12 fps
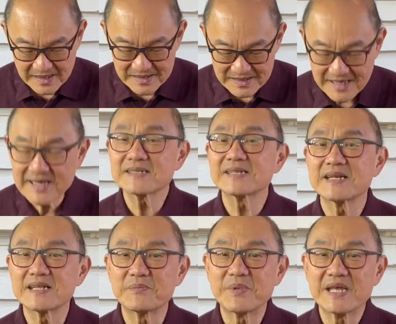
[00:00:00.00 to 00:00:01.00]
Like I said
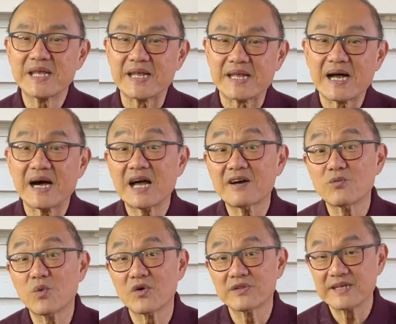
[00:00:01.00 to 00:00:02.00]
at the beginning, I have
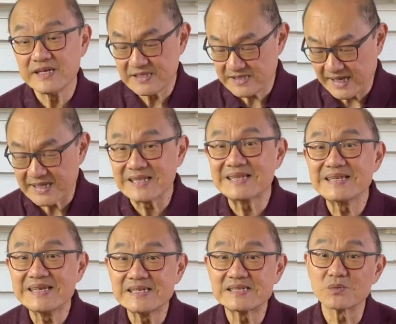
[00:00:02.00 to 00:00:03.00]
worn these at
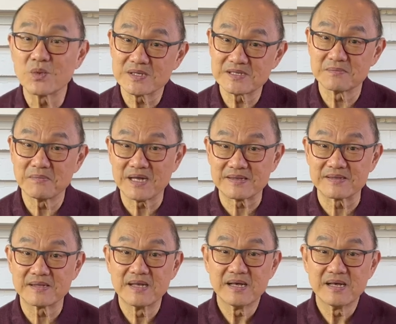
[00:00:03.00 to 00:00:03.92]
least once a month.